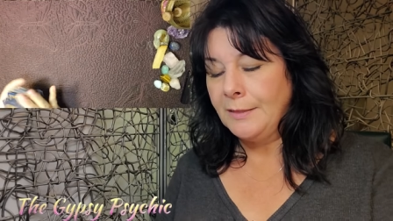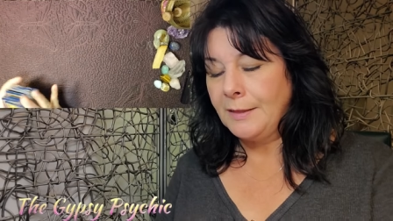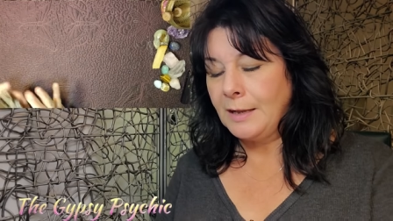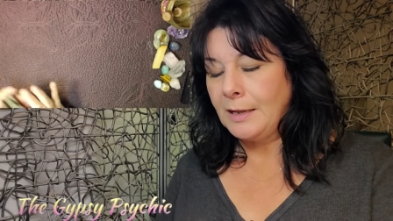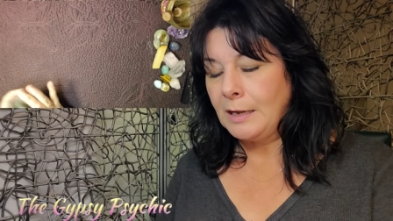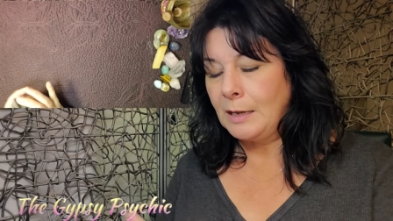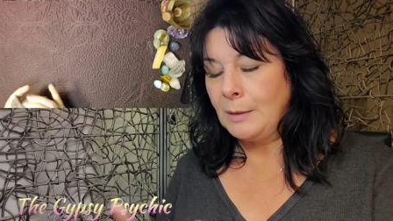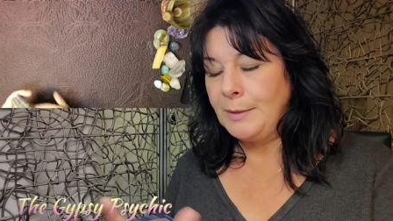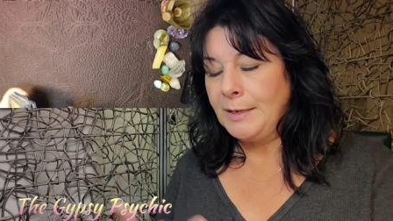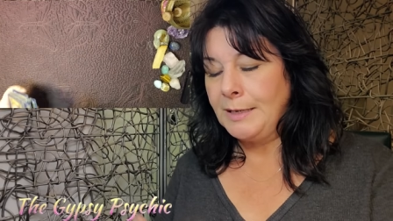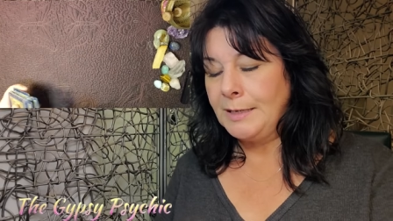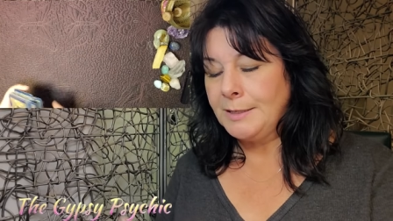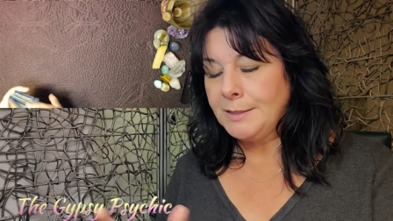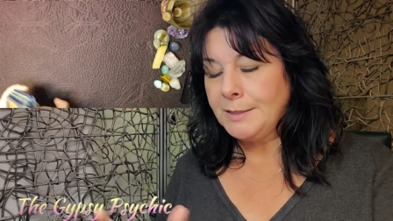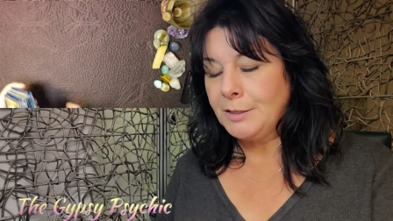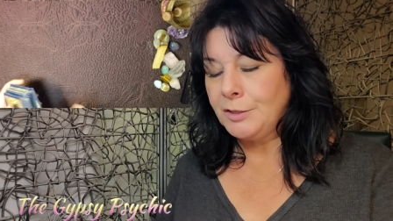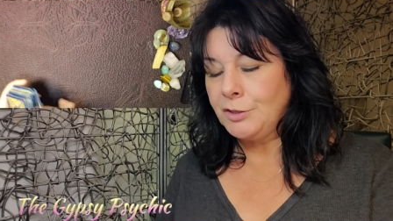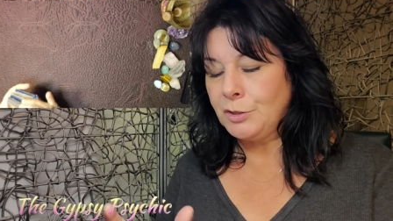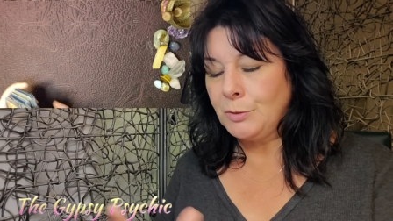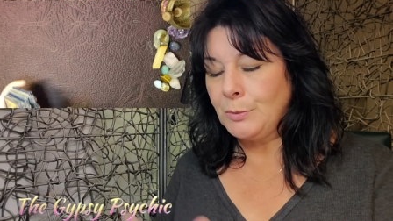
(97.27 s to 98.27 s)
the coming
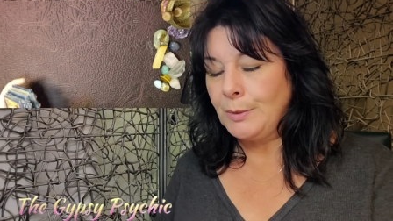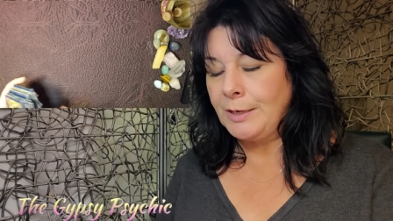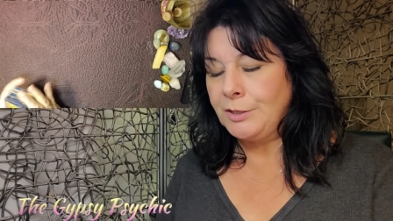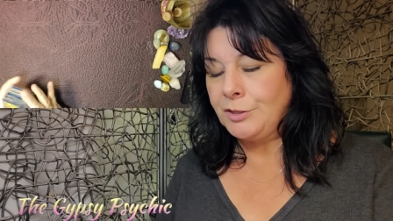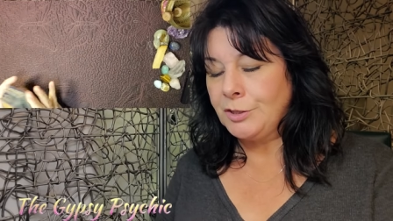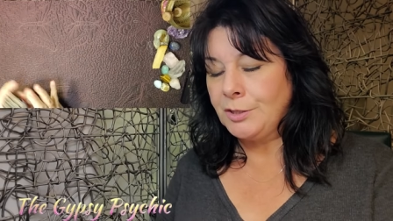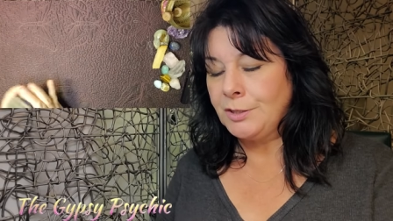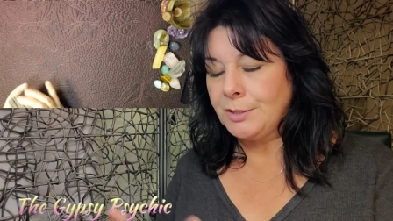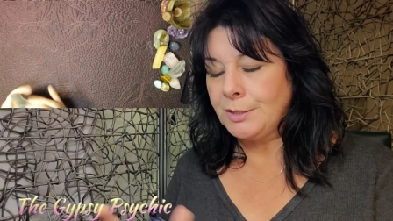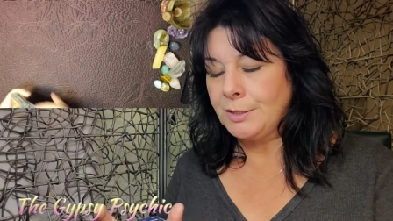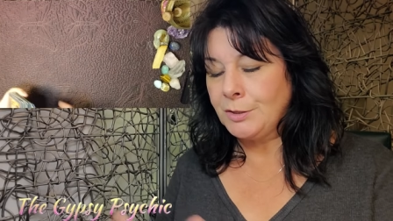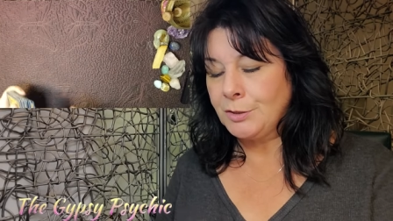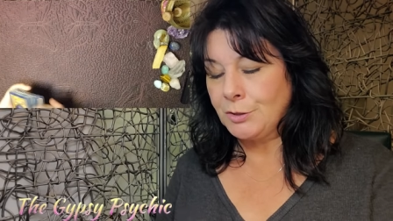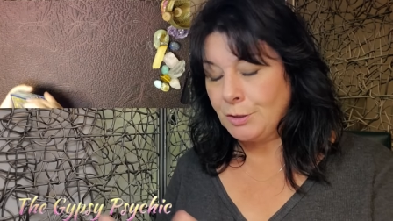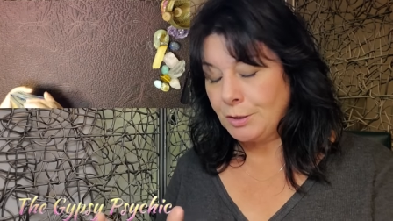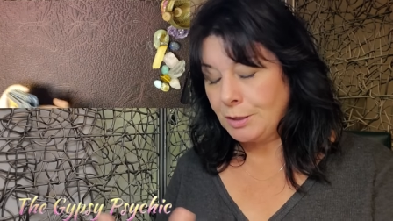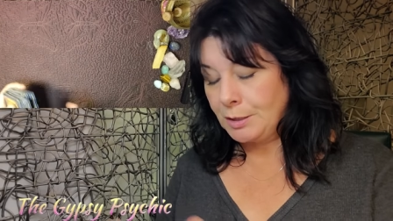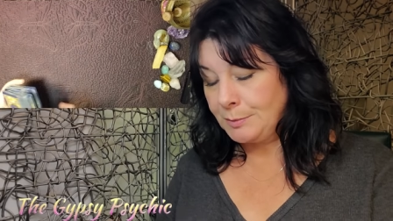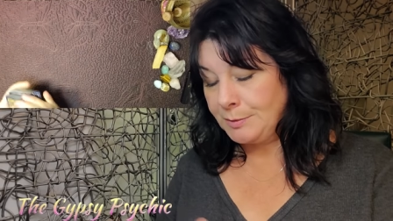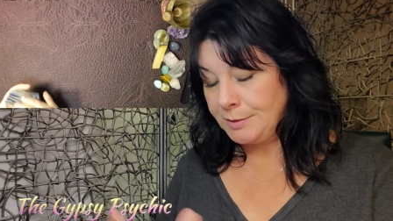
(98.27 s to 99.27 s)
situations and
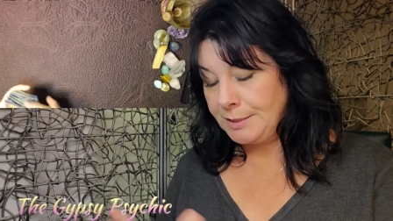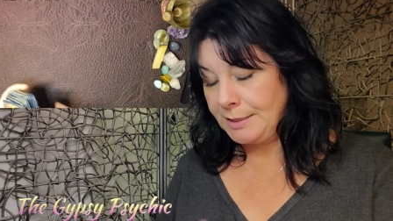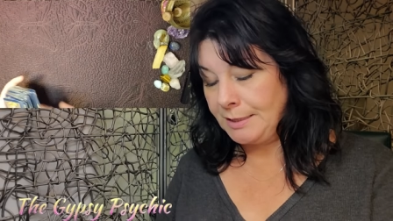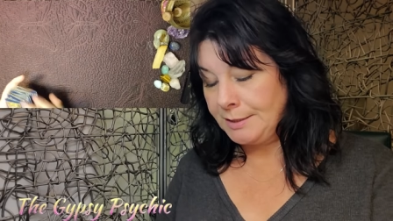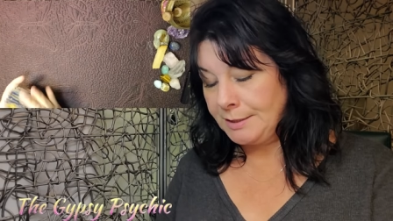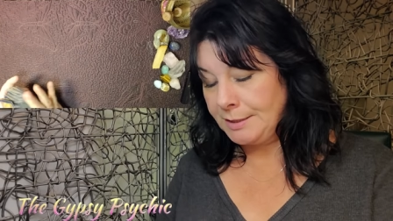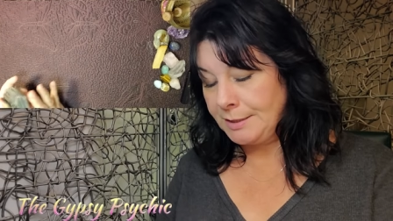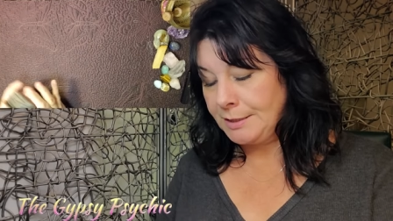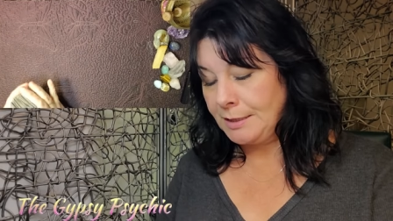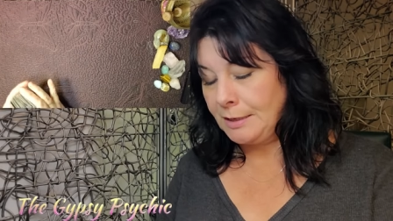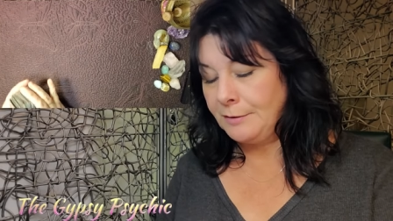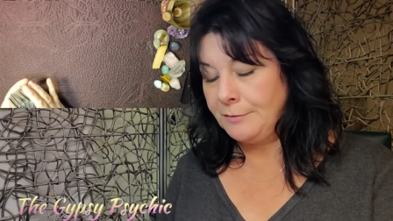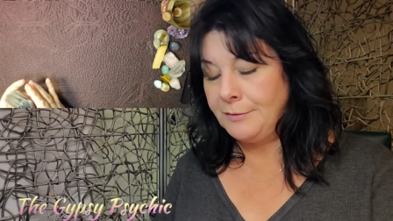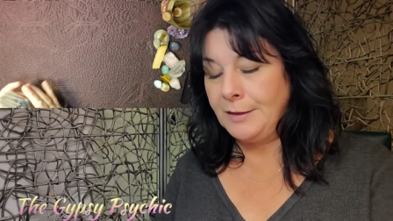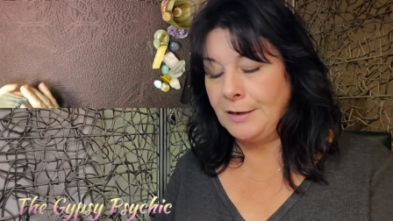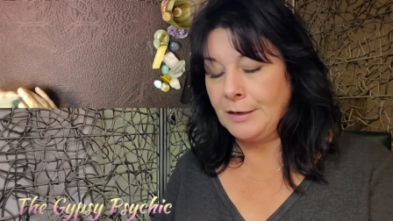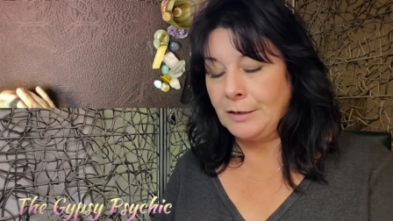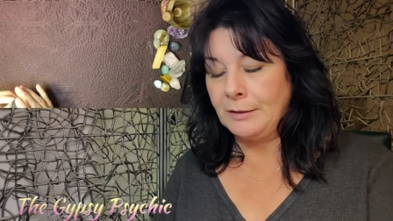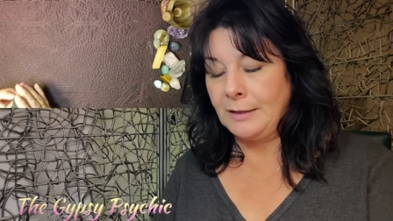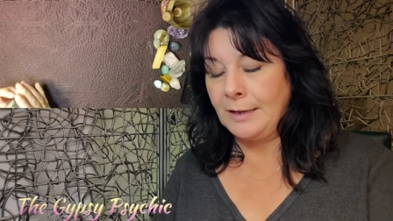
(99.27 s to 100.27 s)
circumstances
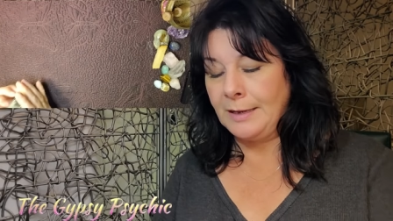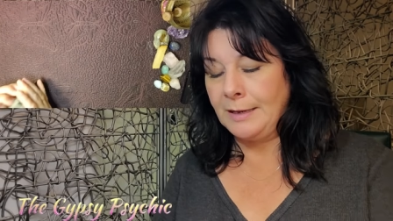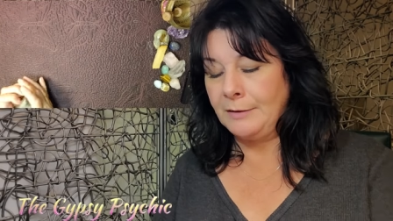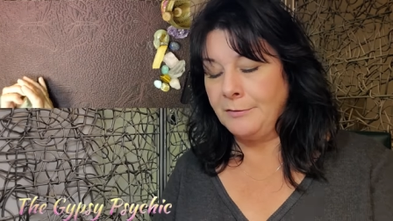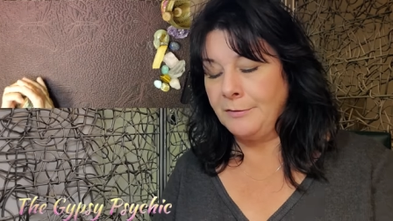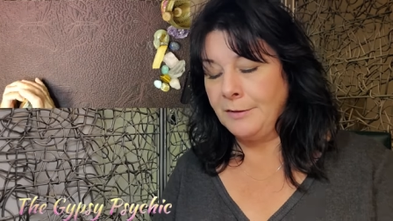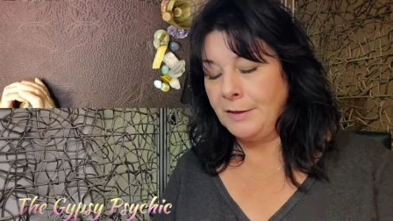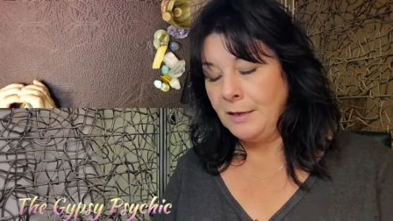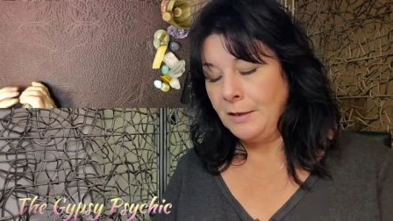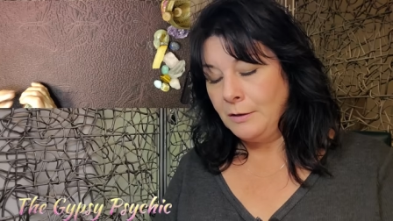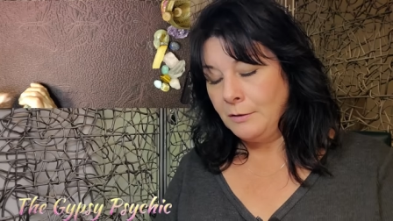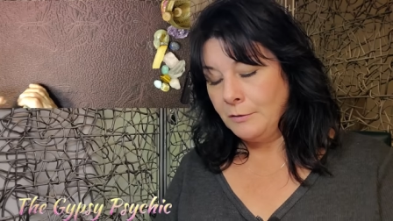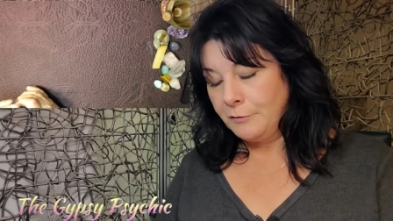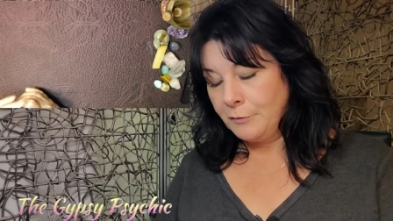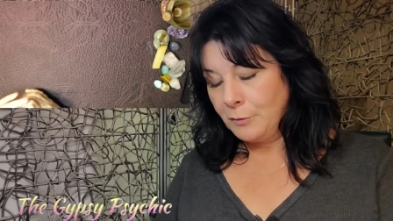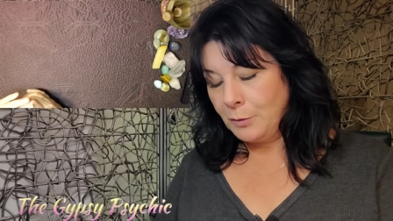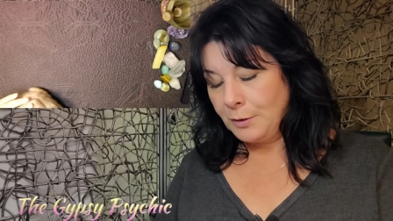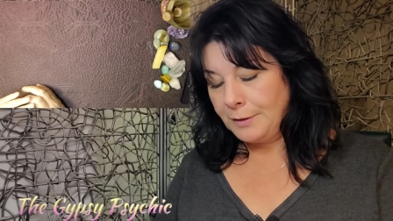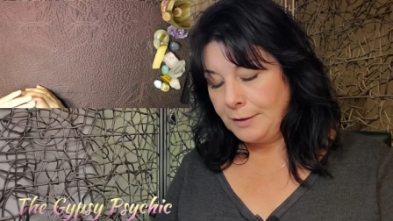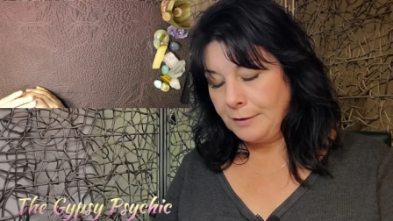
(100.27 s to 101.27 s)
of their life
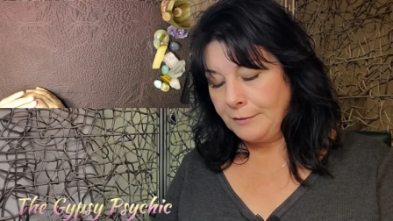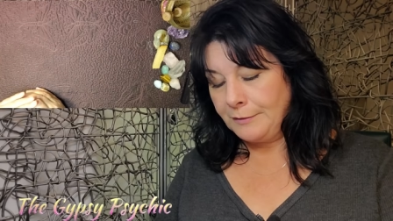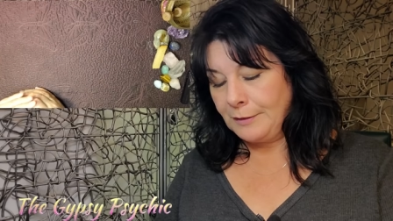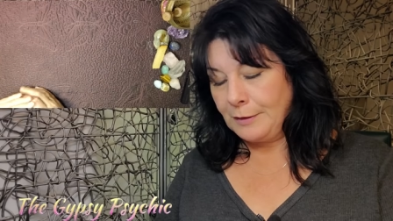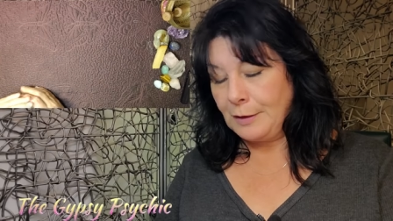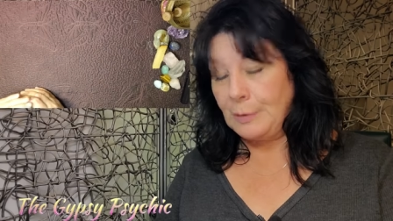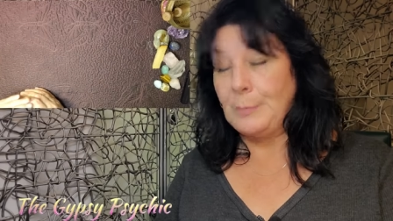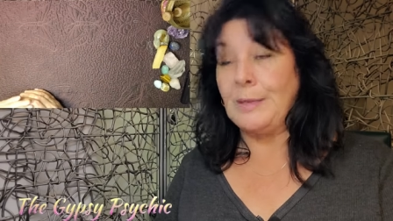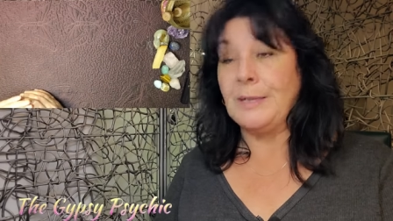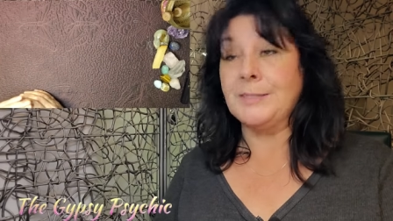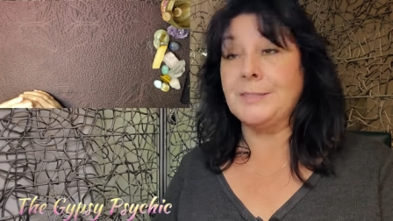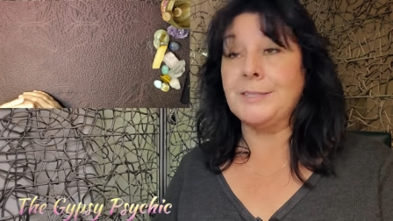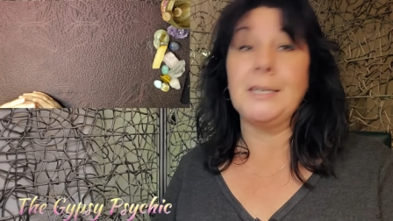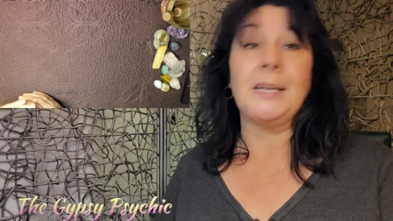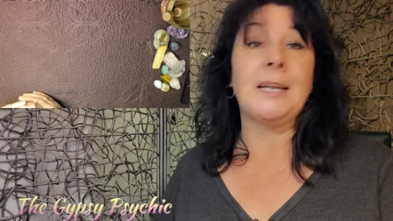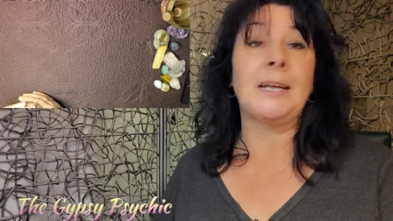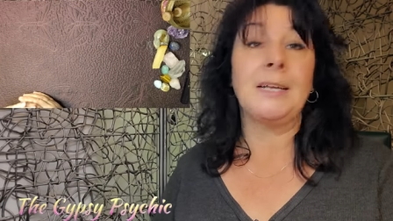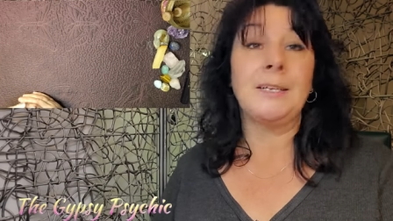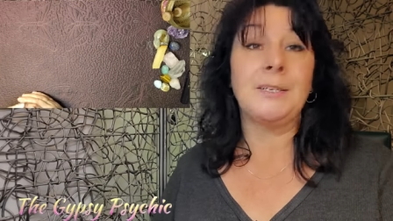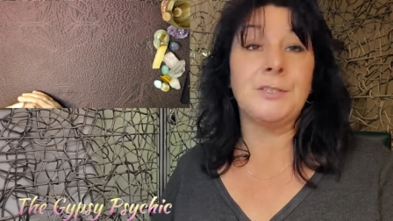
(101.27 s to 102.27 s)
for their very best
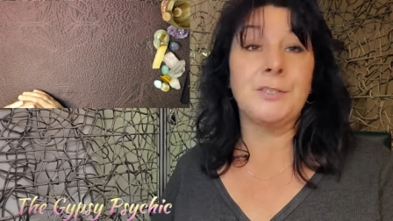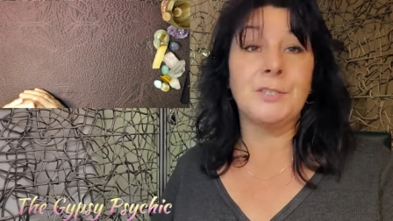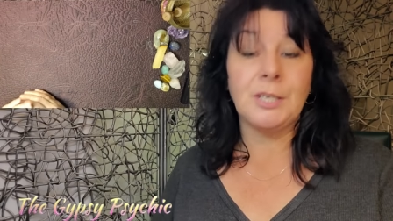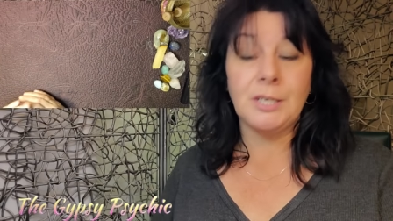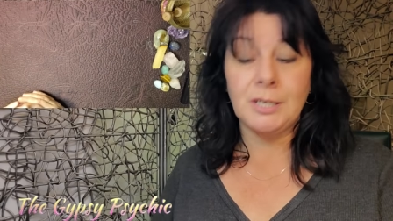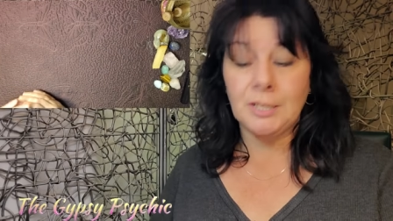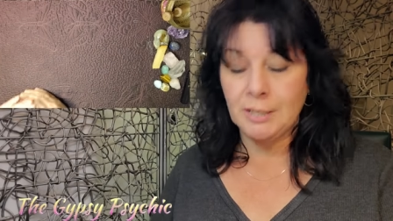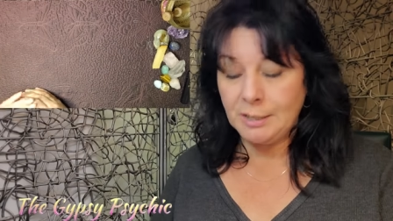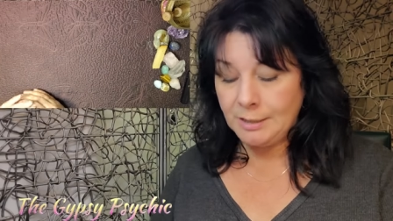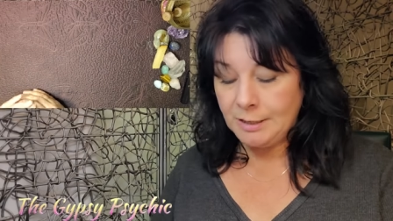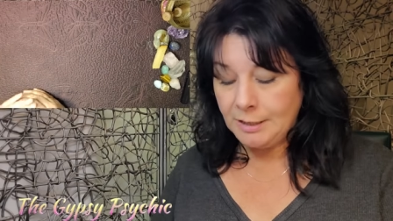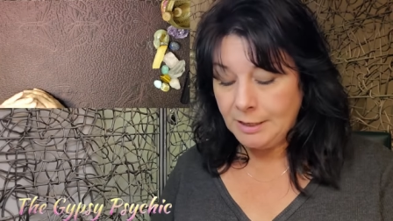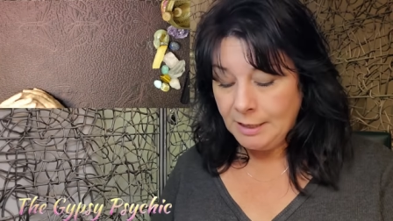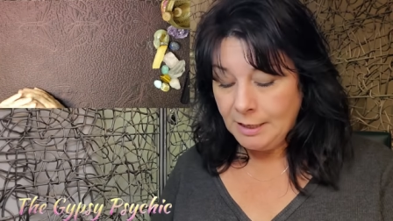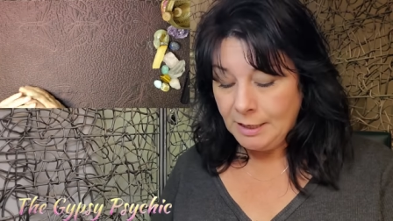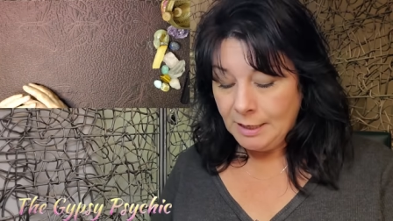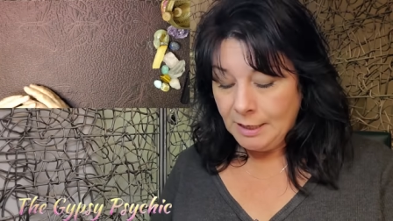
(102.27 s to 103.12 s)
and highest good.